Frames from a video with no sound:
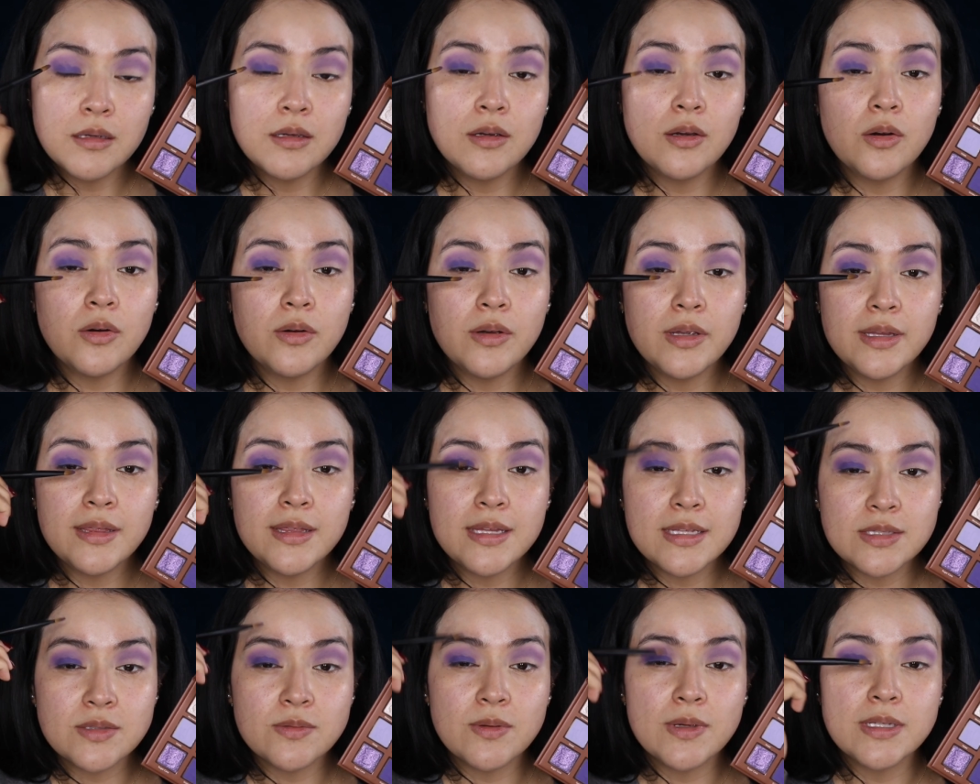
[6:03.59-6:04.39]
going
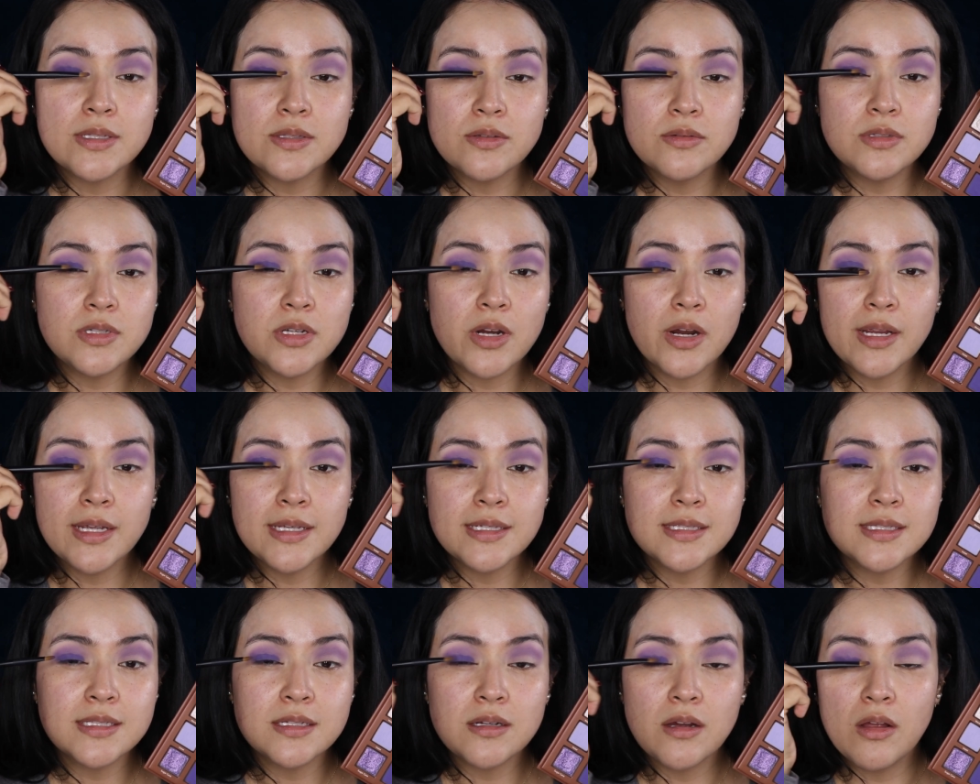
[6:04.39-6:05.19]
this way. So
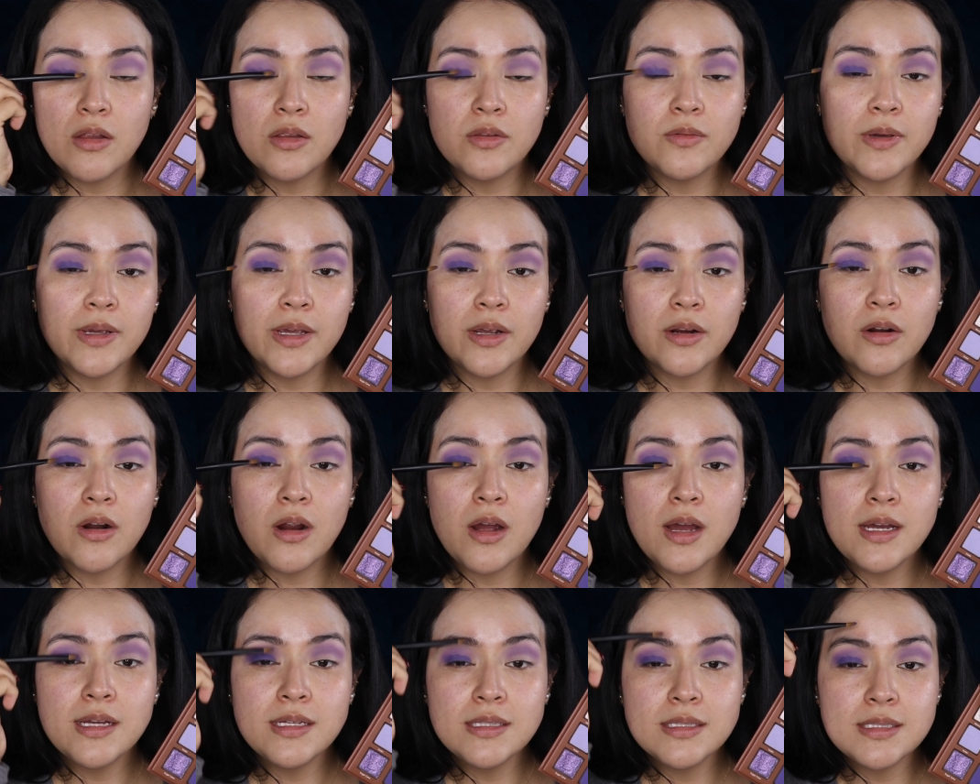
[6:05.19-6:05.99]
darkest all the way
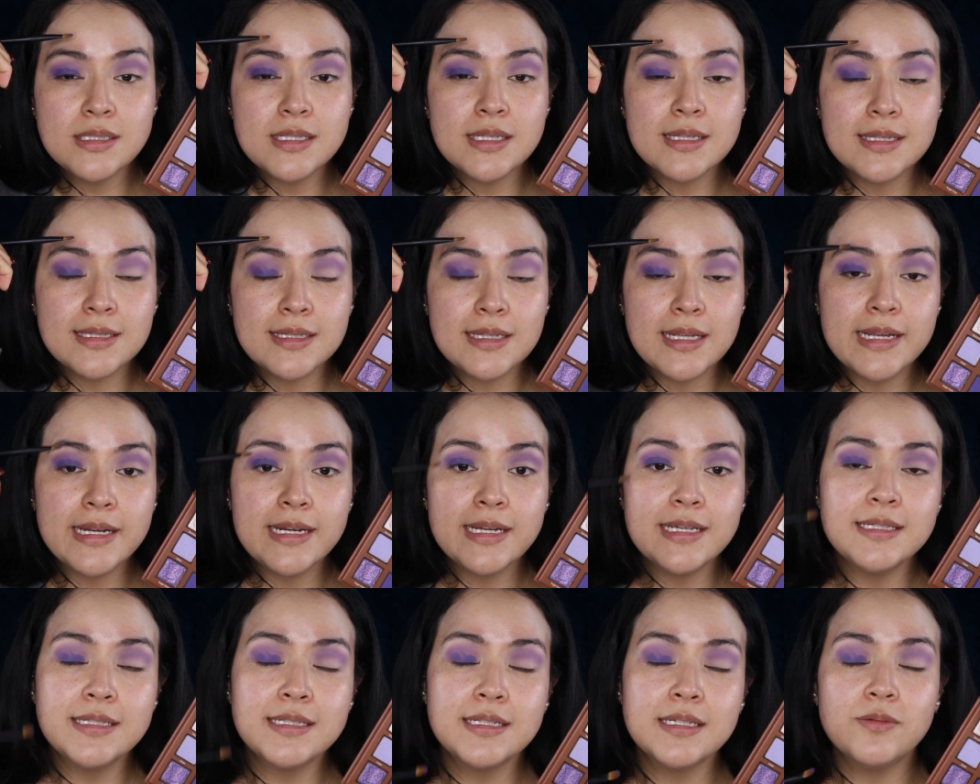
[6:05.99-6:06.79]
across to the
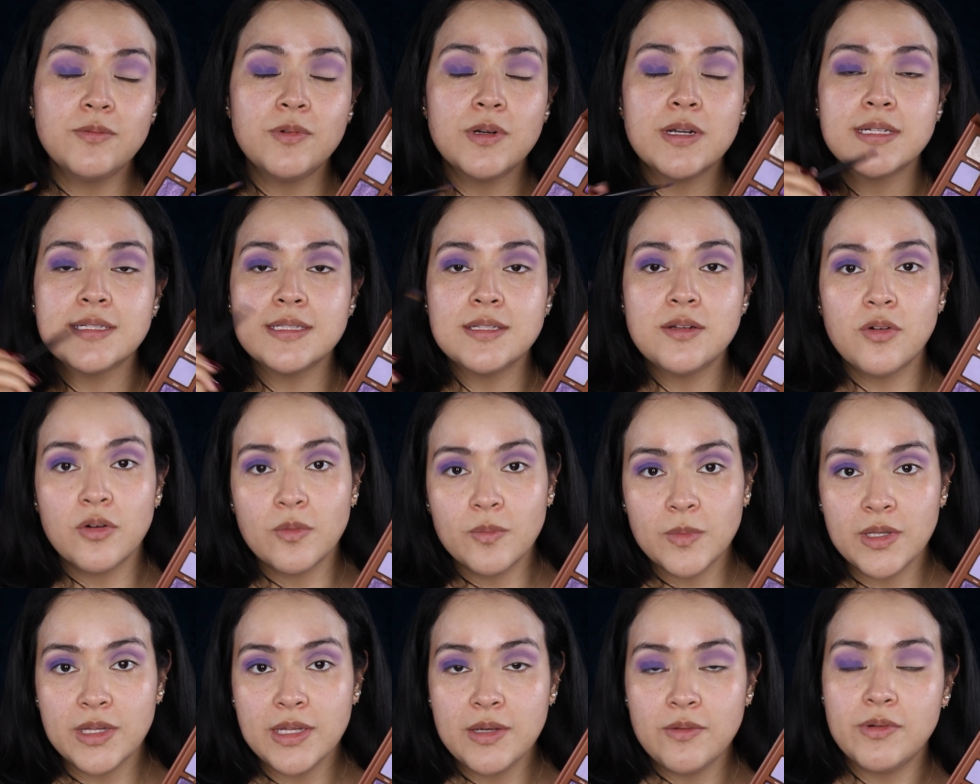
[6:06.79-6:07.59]
lightest, whereas
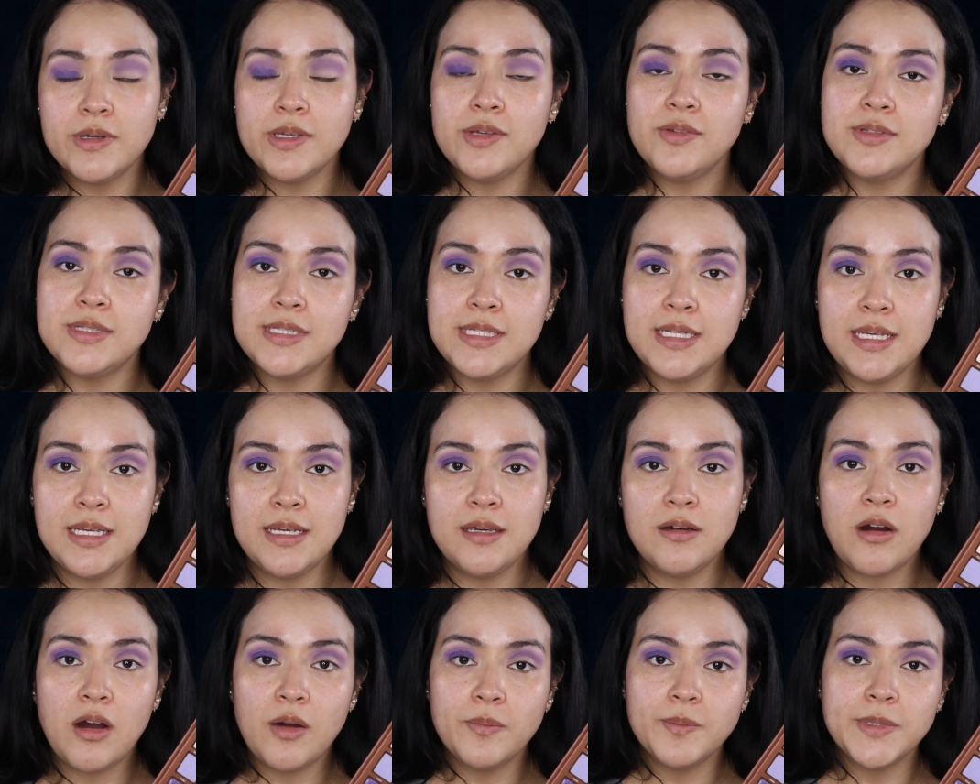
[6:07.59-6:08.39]
normally what you see
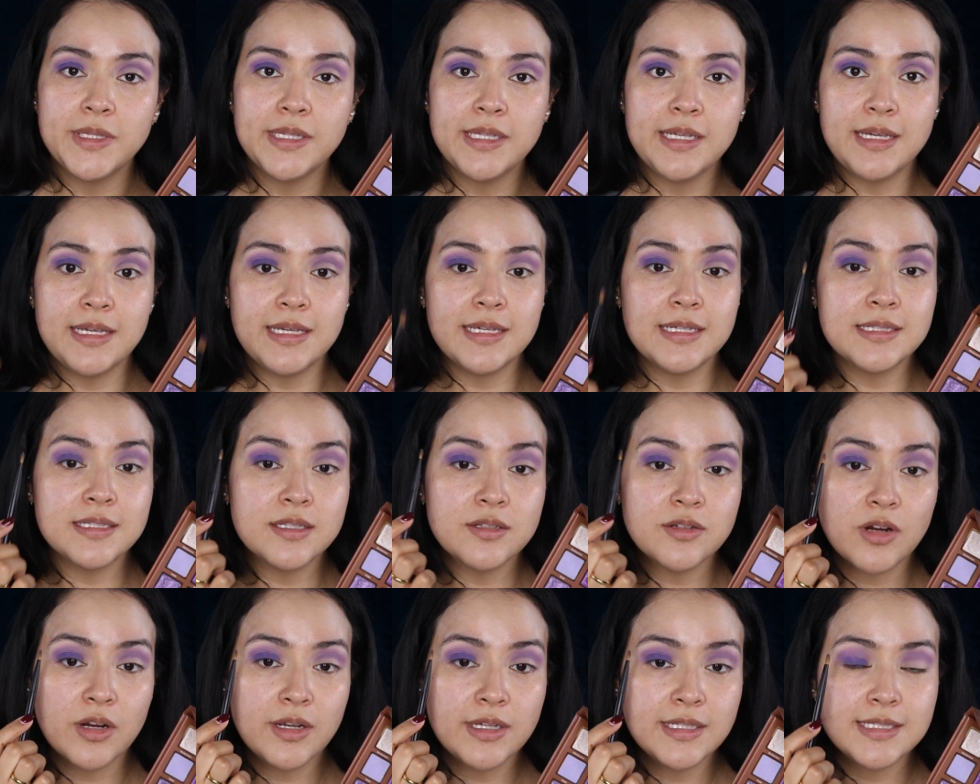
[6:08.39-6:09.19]
commonly is
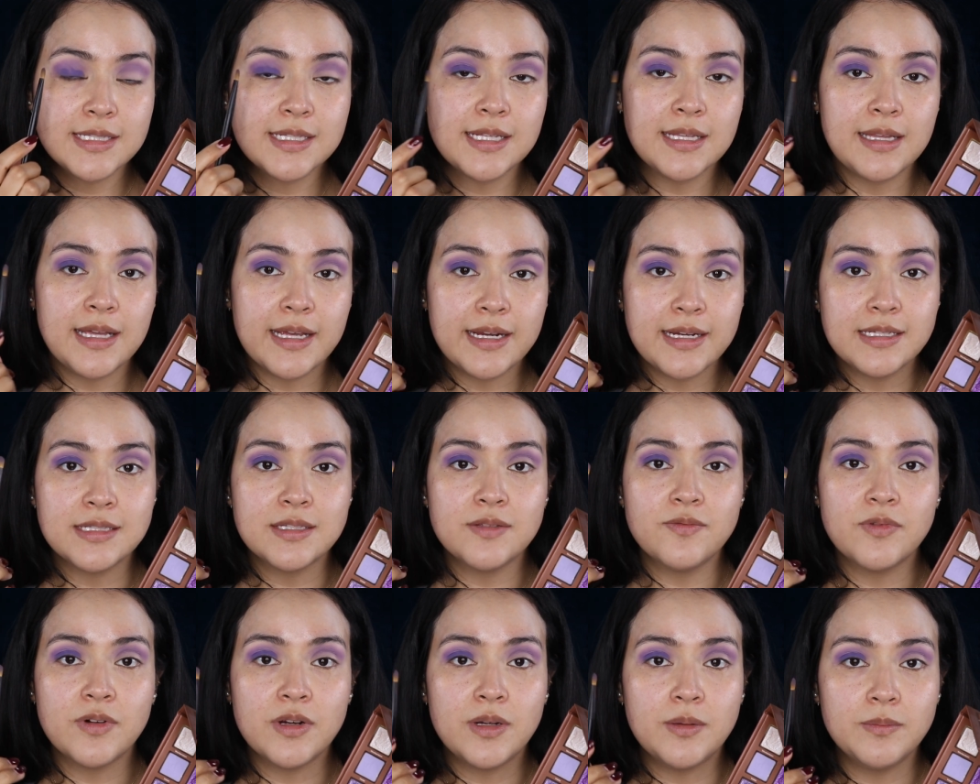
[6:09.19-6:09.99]
darkest to
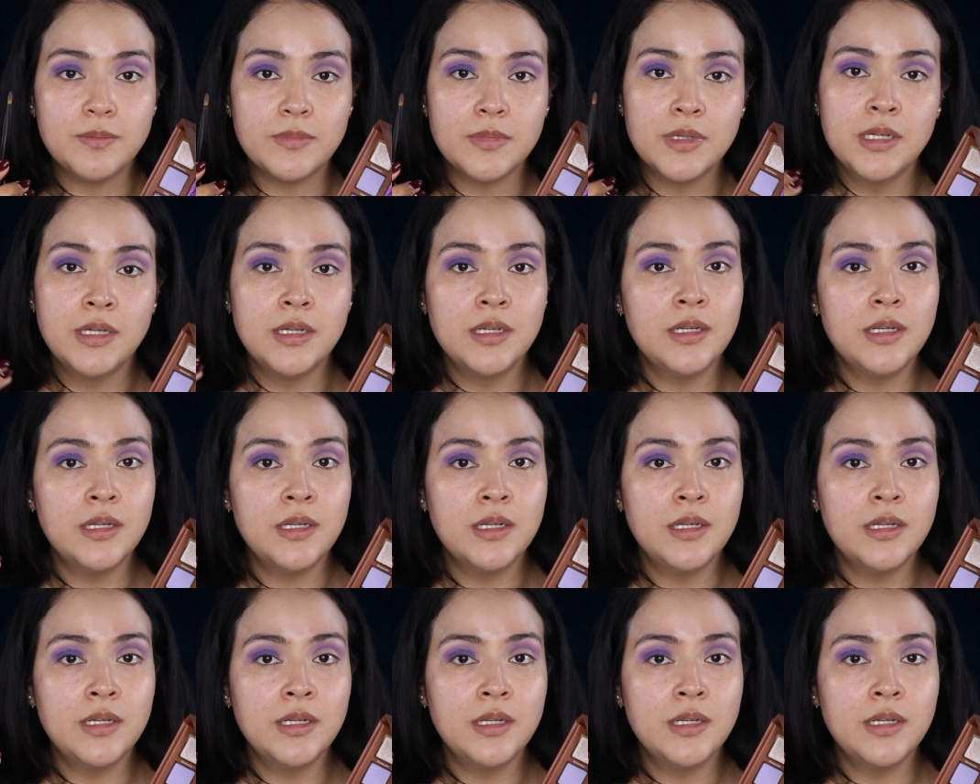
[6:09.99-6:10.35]
lightest from